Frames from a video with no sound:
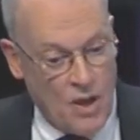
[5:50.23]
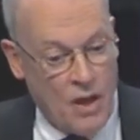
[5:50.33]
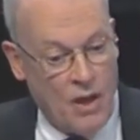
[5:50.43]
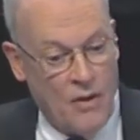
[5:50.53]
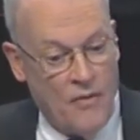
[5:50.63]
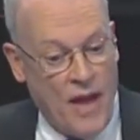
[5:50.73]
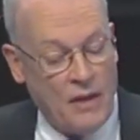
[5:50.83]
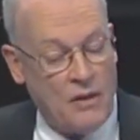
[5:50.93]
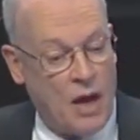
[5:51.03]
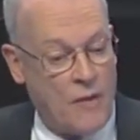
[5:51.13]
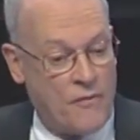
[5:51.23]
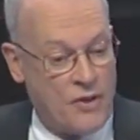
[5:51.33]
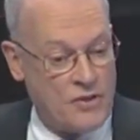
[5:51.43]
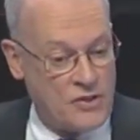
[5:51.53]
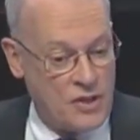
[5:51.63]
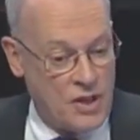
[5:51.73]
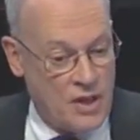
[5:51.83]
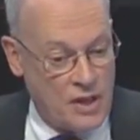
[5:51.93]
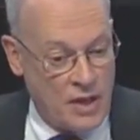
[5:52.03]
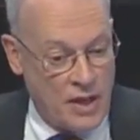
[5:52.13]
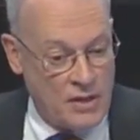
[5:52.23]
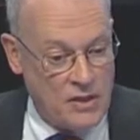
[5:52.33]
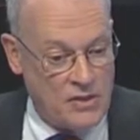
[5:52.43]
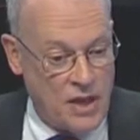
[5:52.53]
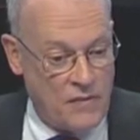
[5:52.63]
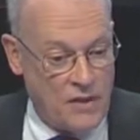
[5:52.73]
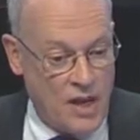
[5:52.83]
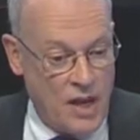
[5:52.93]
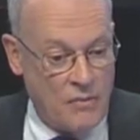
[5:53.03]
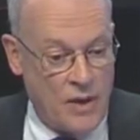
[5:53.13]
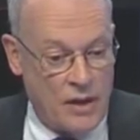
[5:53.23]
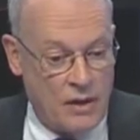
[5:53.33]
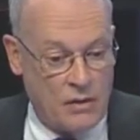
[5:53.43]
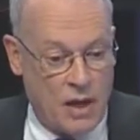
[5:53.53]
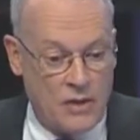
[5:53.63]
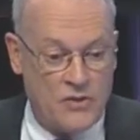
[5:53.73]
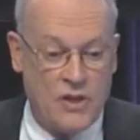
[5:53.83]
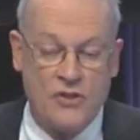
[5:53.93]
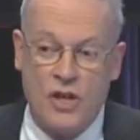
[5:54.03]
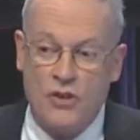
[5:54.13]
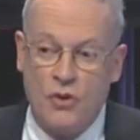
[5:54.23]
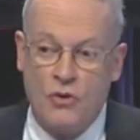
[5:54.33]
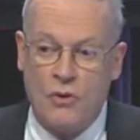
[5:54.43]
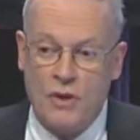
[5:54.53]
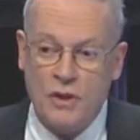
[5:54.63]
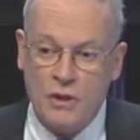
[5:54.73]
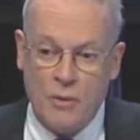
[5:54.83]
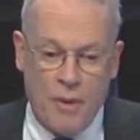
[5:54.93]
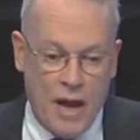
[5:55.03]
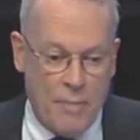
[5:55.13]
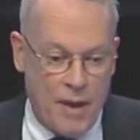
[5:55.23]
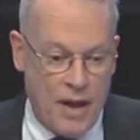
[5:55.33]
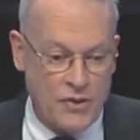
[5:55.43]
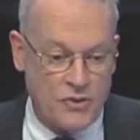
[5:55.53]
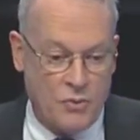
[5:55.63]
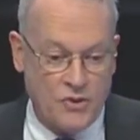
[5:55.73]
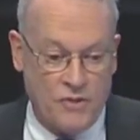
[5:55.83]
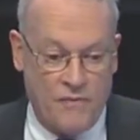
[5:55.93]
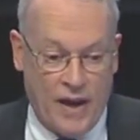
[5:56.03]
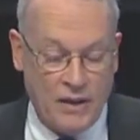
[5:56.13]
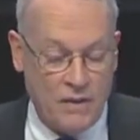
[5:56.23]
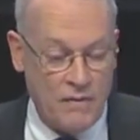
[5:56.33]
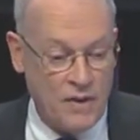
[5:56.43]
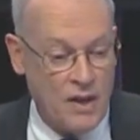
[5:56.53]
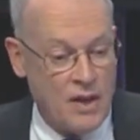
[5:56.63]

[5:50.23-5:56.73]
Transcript: That conference in 1978 recognized that jejunal ileal bypass was effective